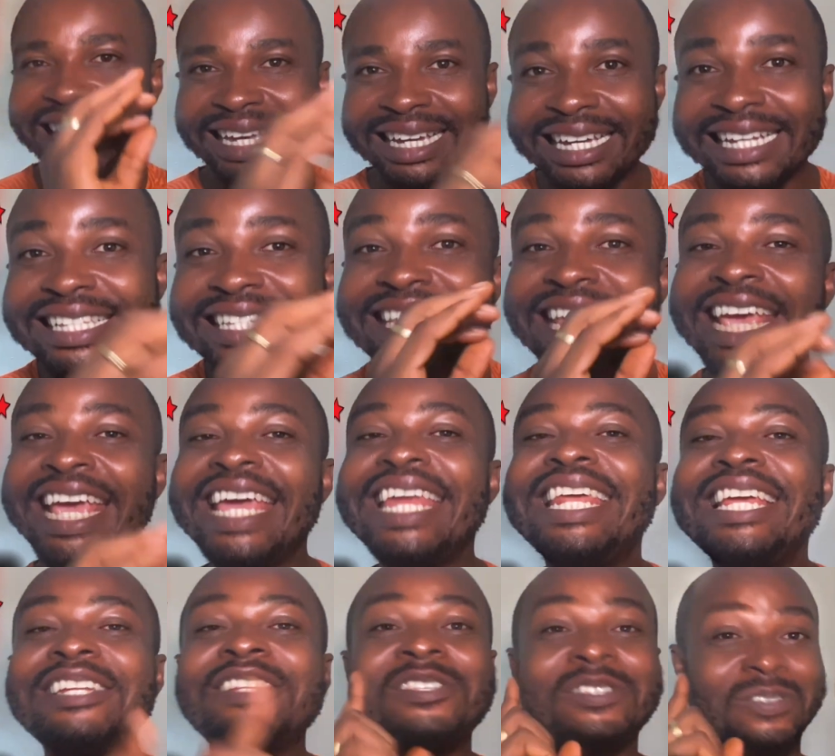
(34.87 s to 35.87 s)
It's
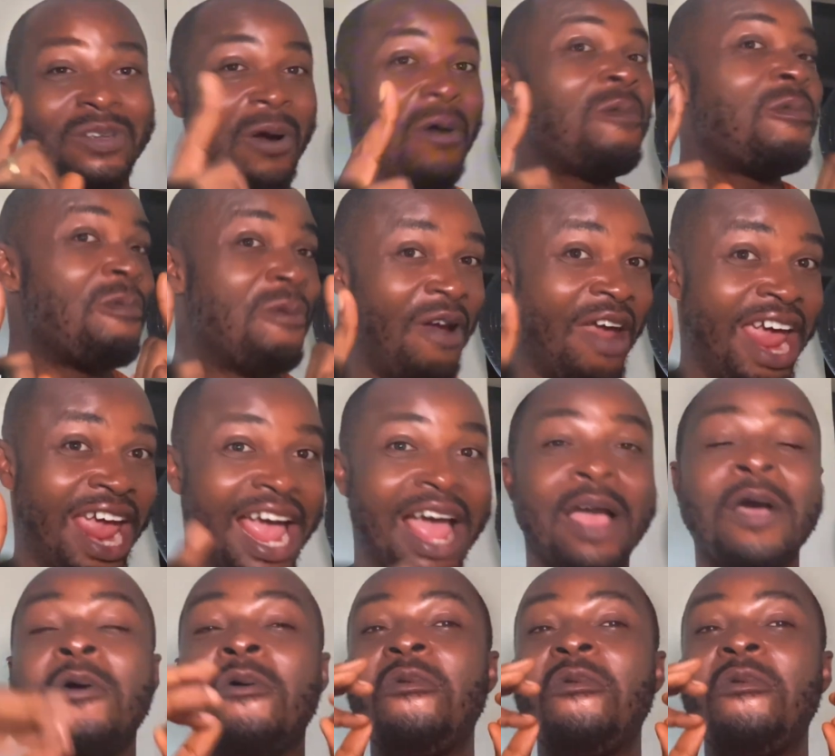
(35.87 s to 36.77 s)
hidden somewhere,